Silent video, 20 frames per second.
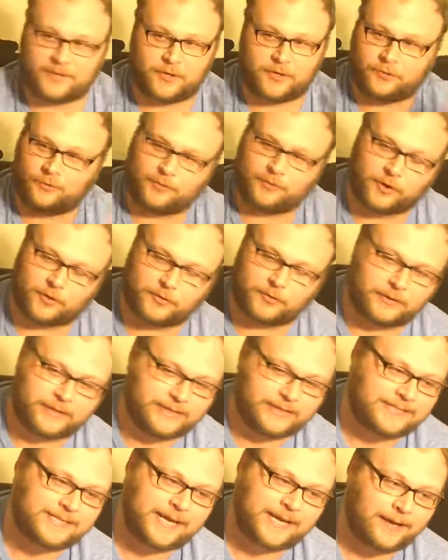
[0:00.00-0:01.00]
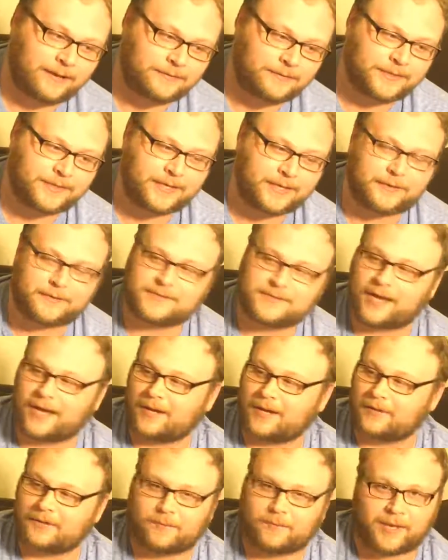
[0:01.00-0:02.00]
the new girl in town, you know. It's
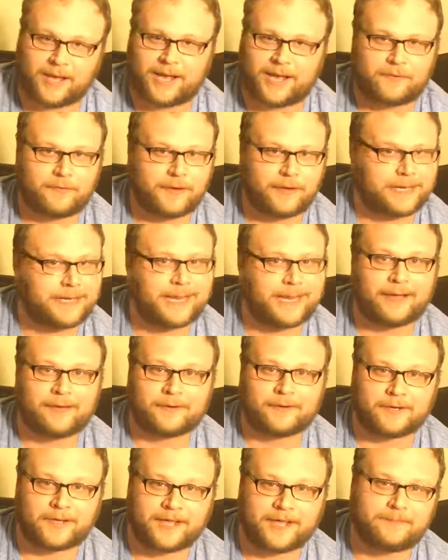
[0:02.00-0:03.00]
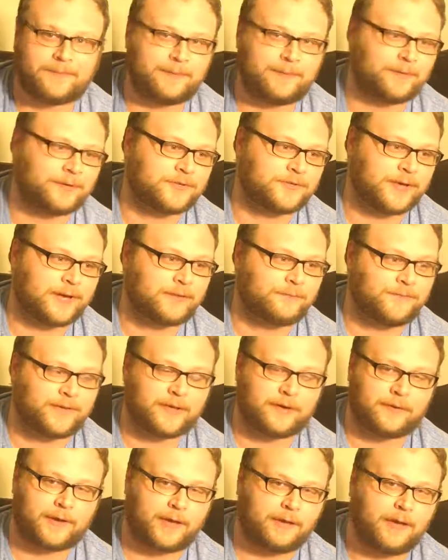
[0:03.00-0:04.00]
hot on the block right now, and a lot of people are trying to
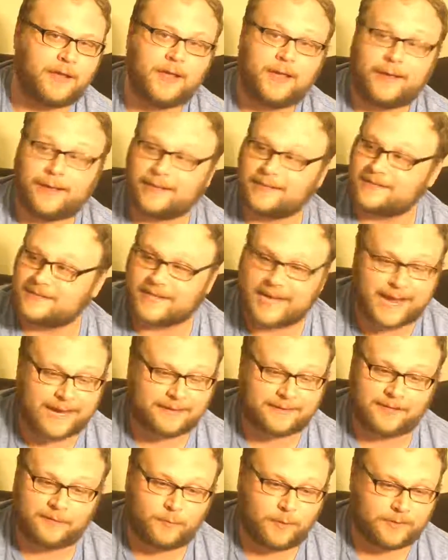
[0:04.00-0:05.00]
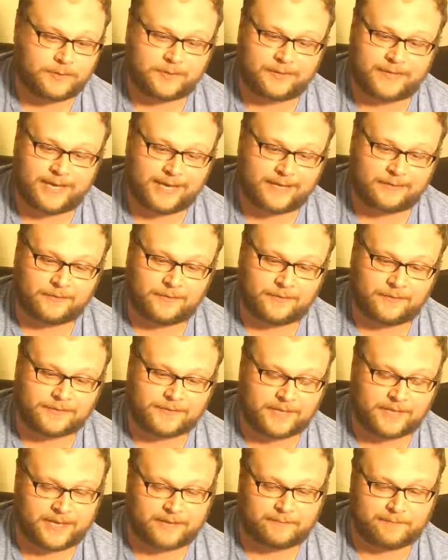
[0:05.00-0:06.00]
figure out exactly what the deck
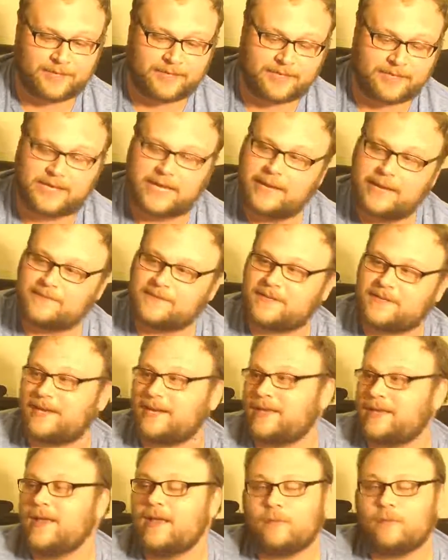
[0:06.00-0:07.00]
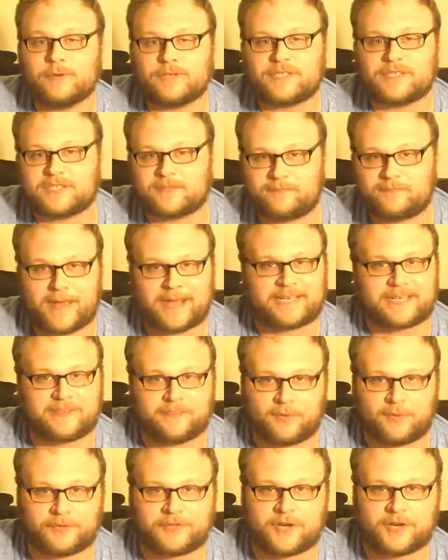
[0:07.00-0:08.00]
looks like, but it keeps getting
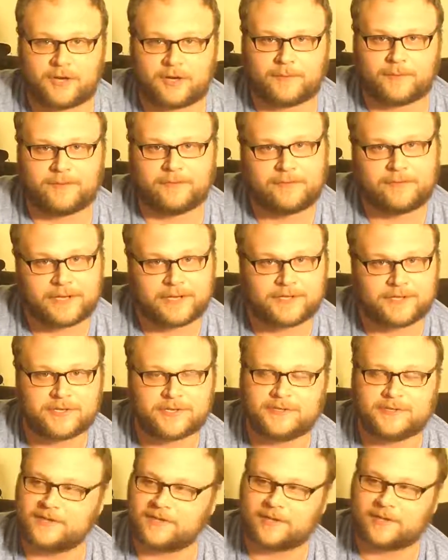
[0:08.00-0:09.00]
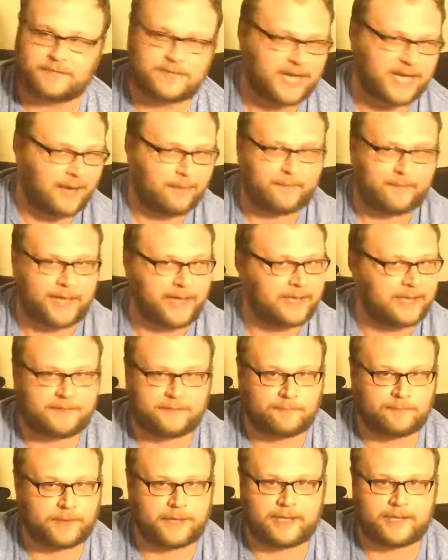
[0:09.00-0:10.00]
respectable tournament finishes, you know, top
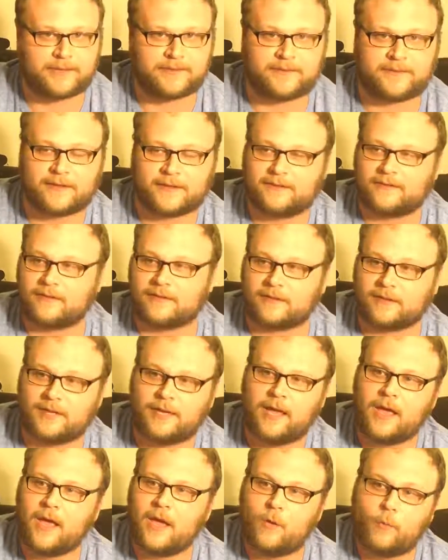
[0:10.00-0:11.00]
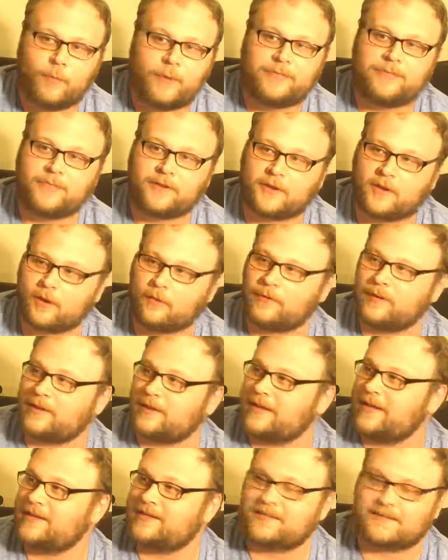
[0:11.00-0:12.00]
8s pretty consistently, with the
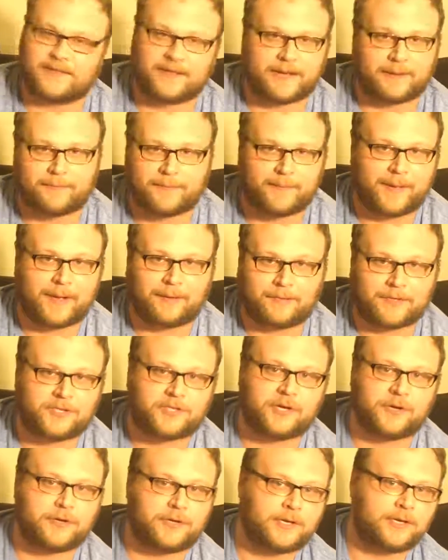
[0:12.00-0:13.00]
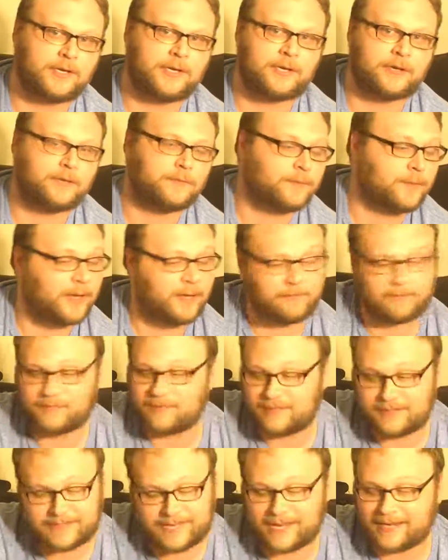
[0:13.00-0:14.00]
current list that I'm about to show you here.
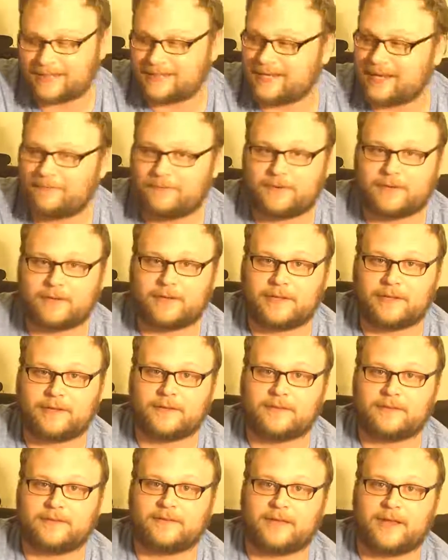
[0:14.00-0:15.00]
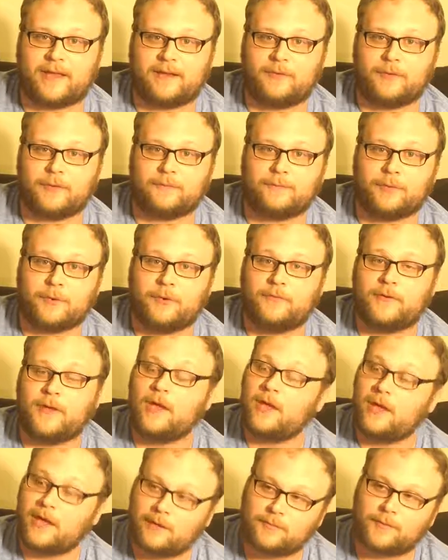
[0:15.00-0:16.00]
But the deck definitely could stand to
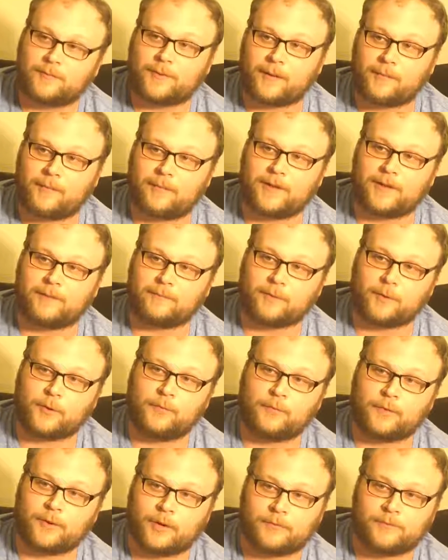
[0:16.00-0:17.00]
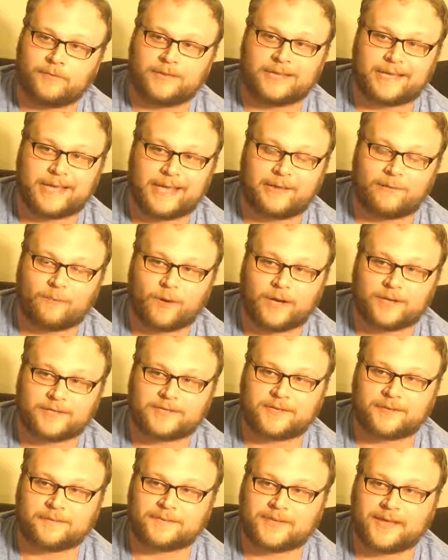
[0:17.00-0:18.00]
improve, and will probably improve when Oath of the
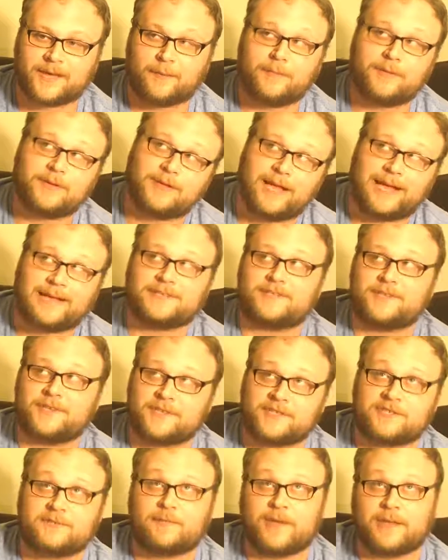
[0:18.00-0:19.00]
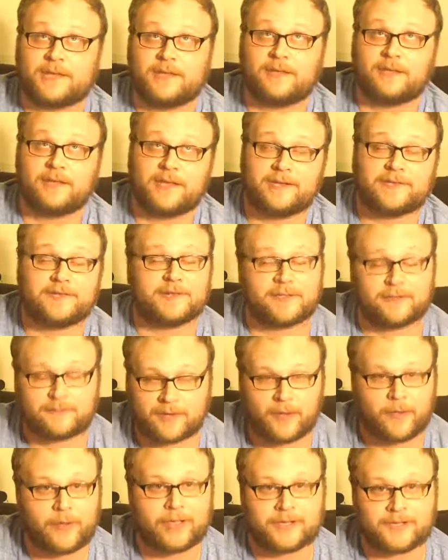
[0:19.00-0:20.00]
Gatewatch comes out, but that's just speculation.
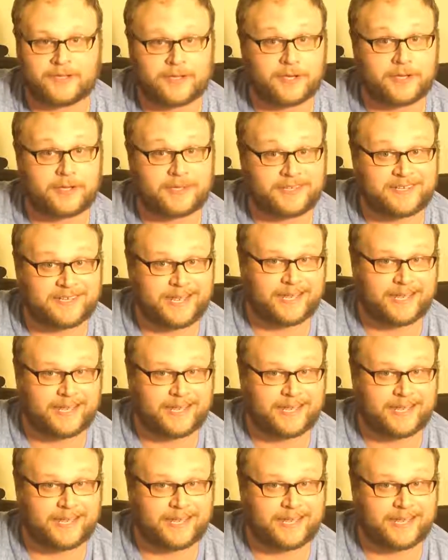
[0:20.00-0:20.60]
Let me go ahead and show you the